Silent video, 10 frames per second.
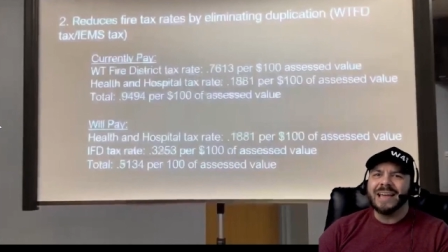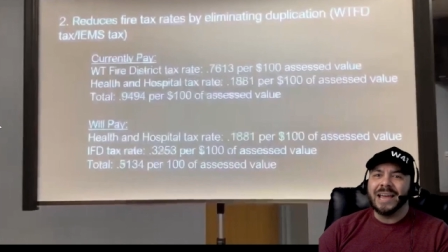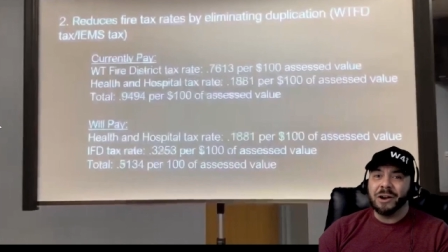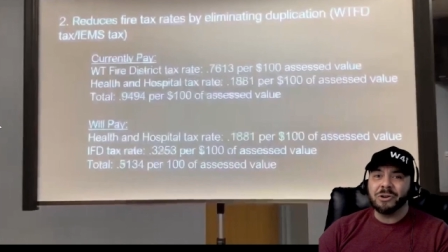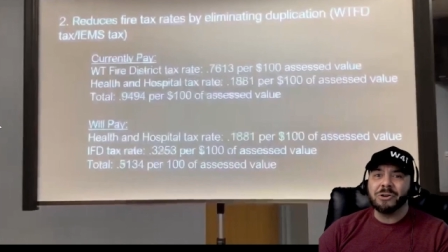
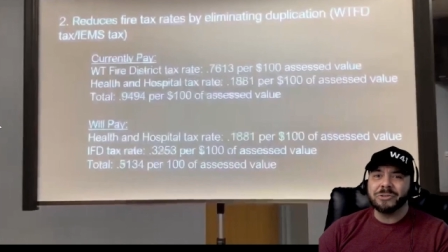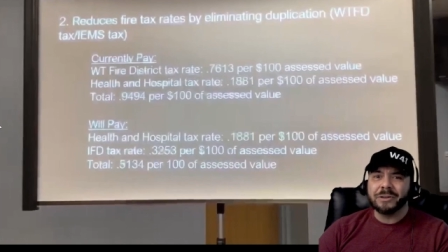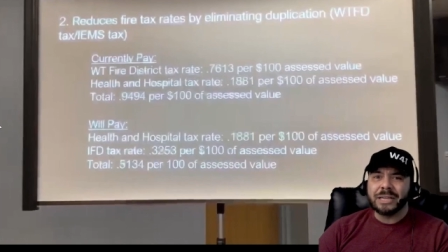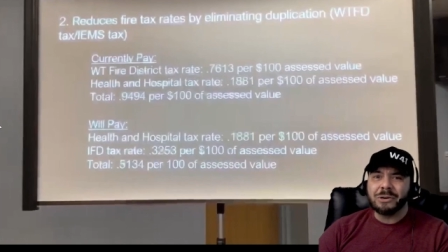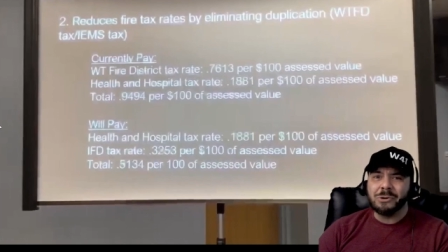It'll go to
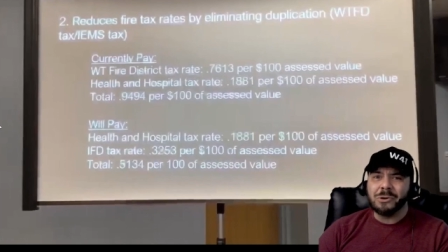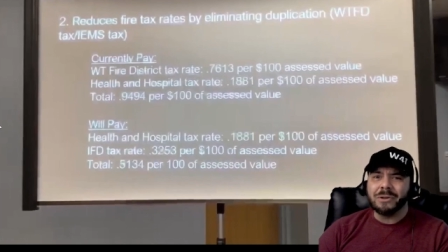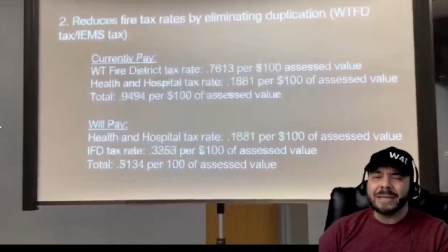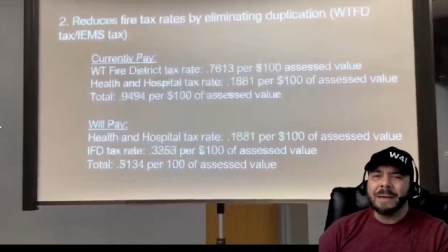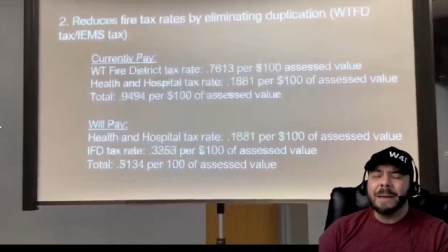the
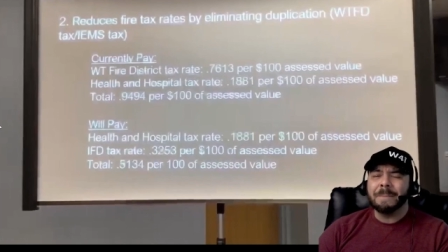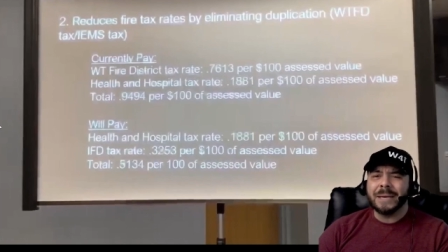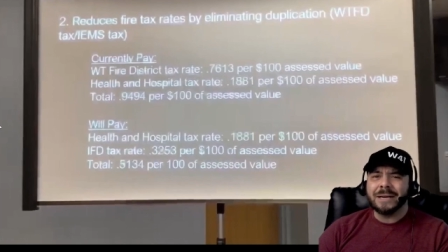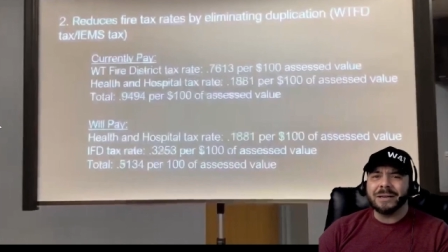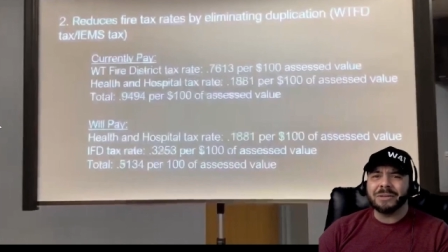schools
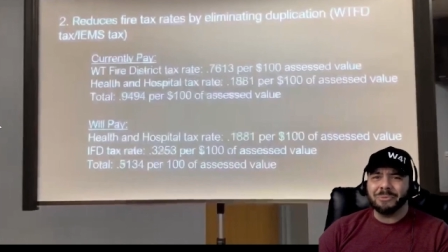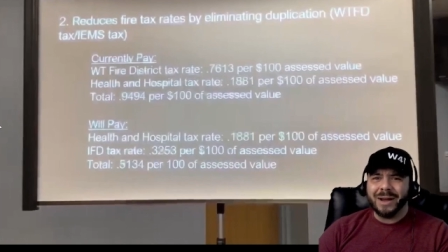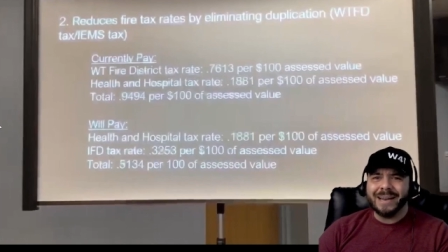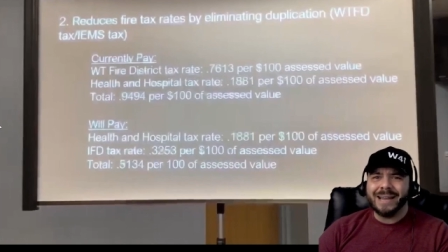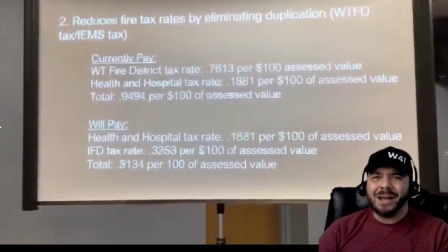because
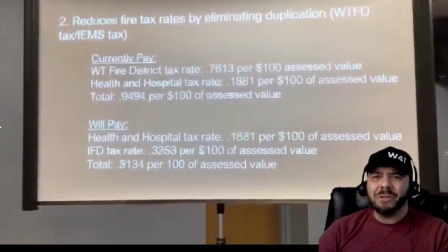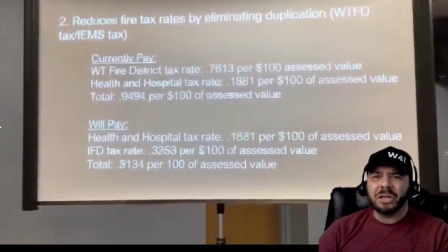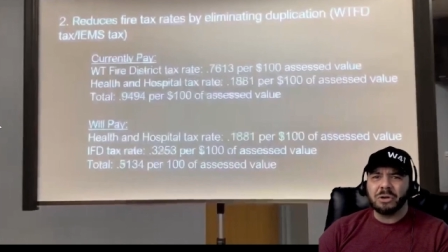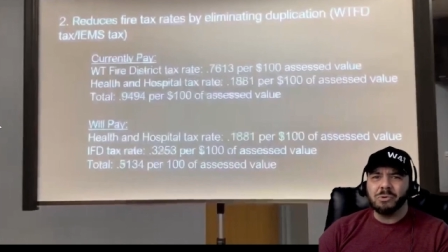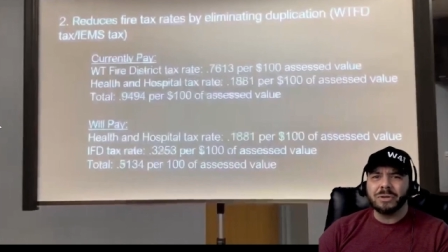right now the
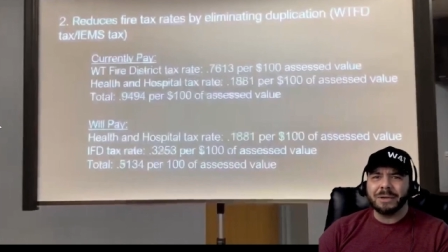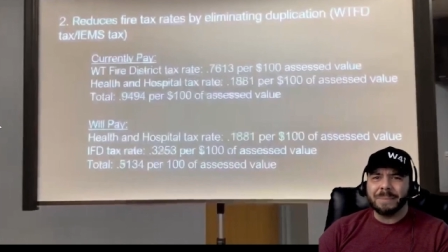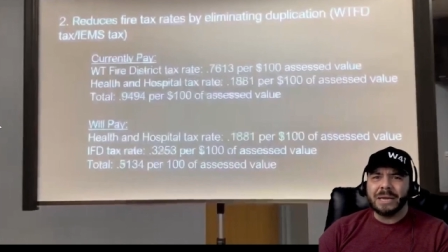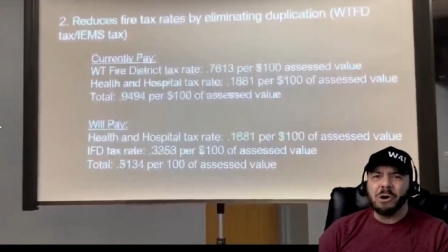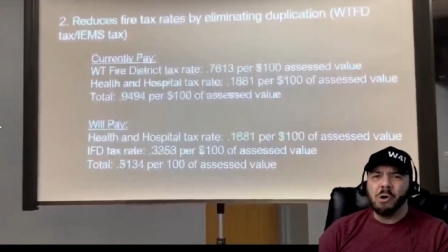schools are
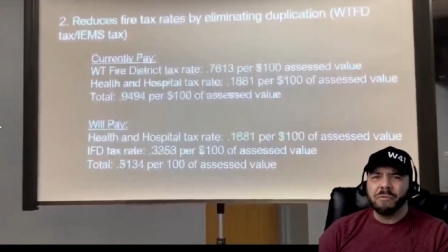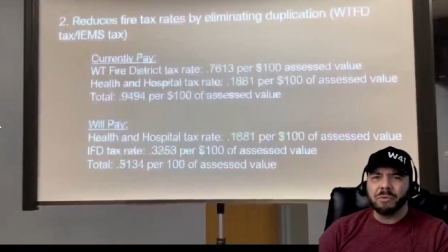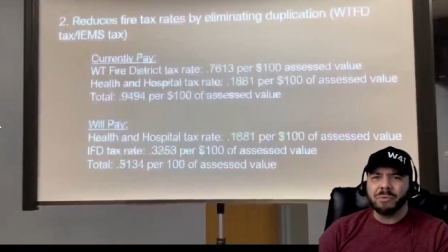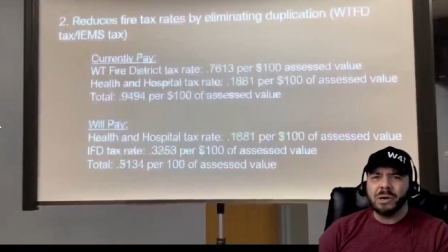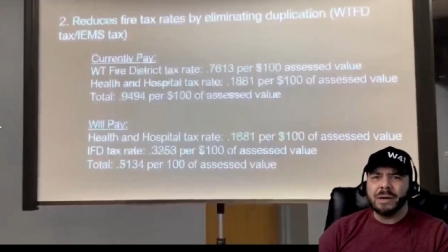being
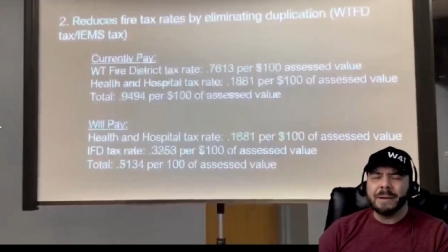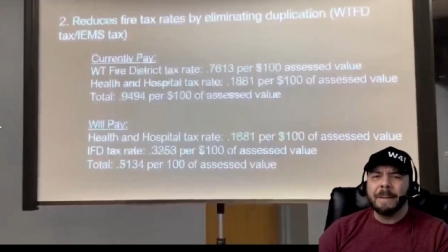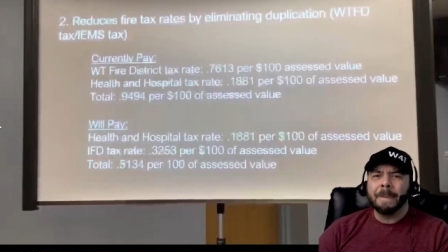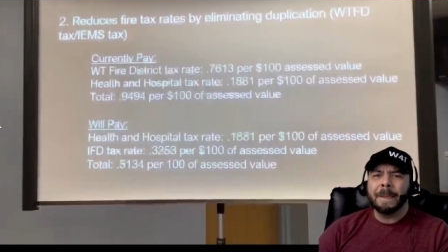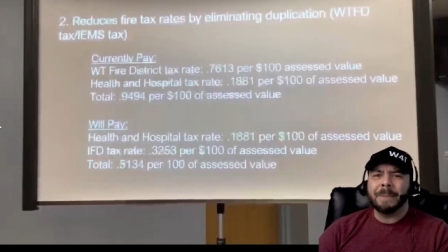overrun
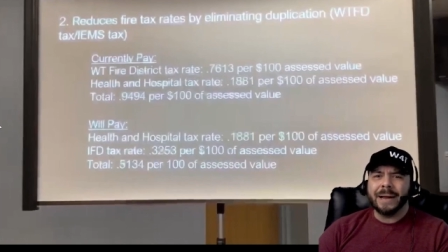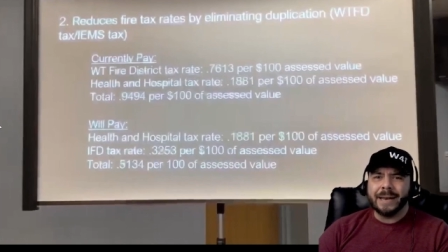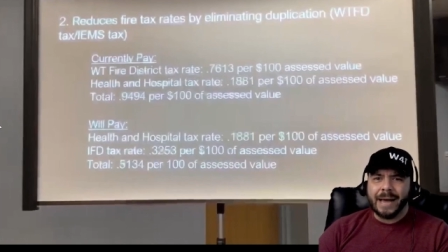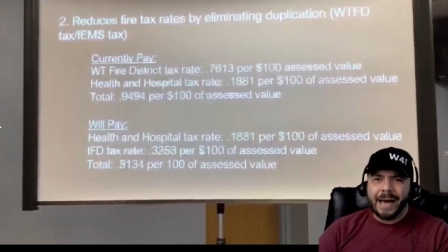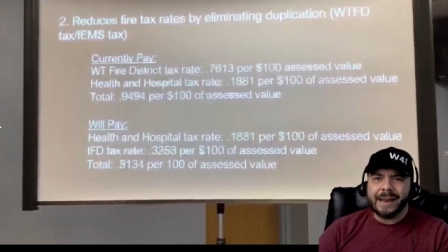by
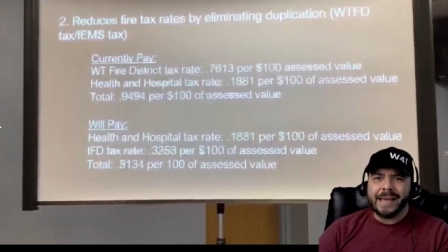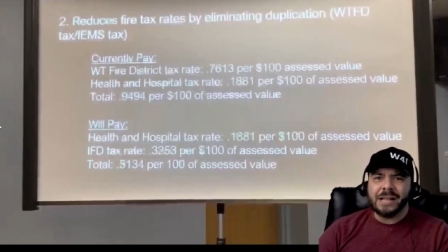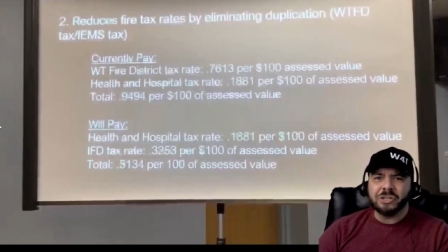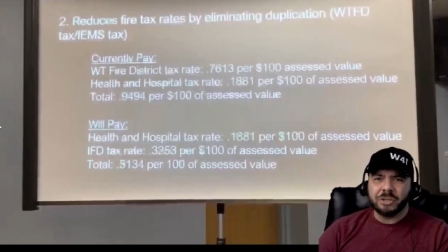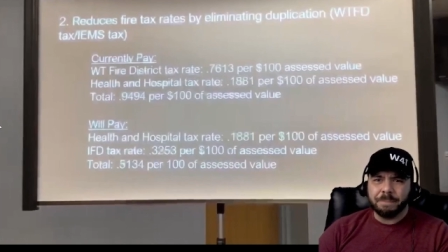
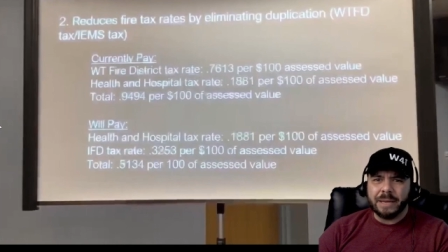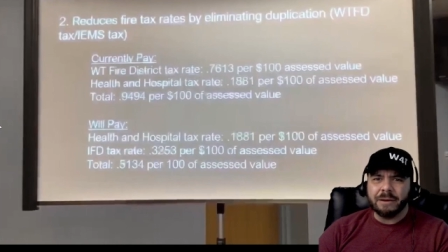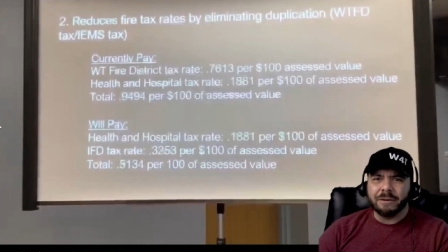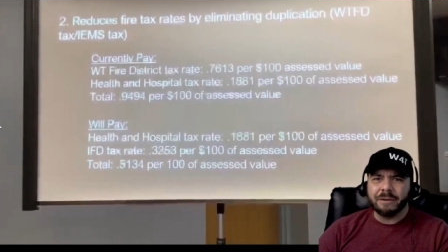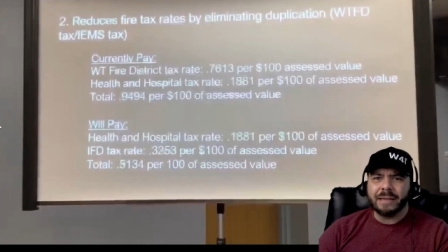non-English
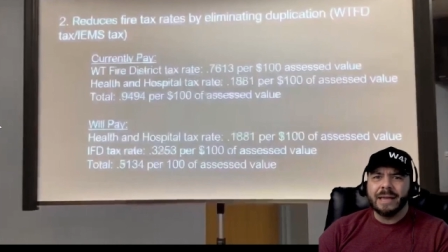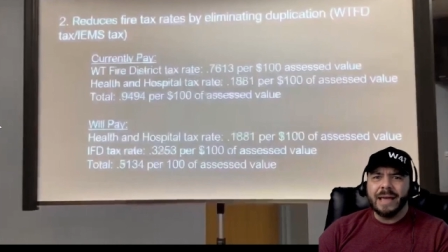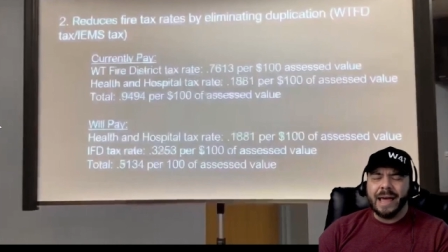speakers,